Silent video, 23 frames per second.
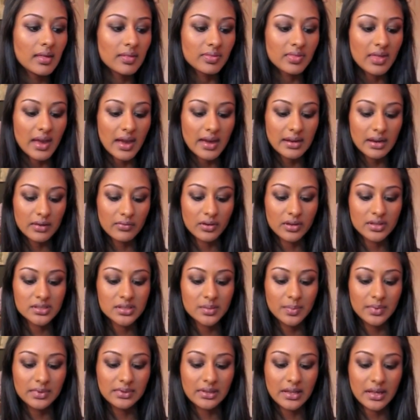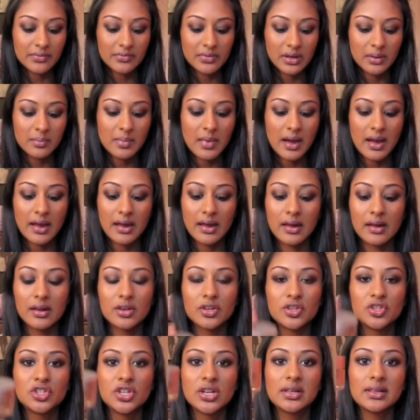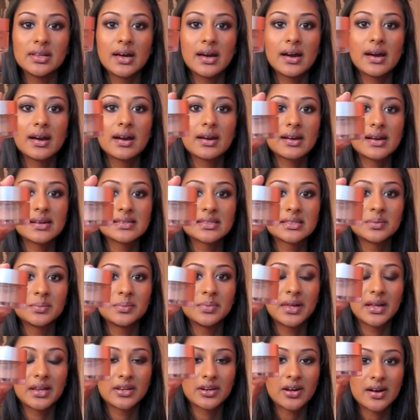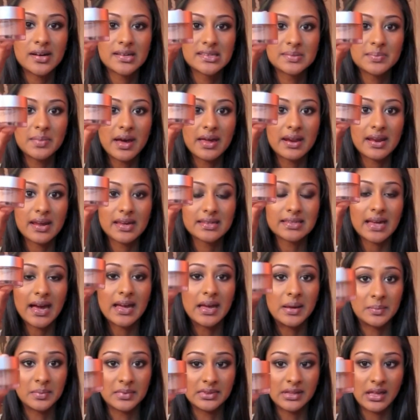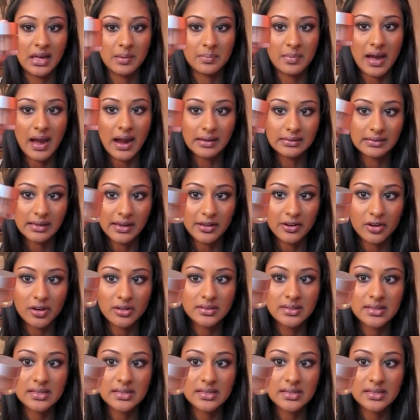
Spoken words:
Then I've also been loving my Giella Custom Blend Cosmetics I Am Glam highlighter.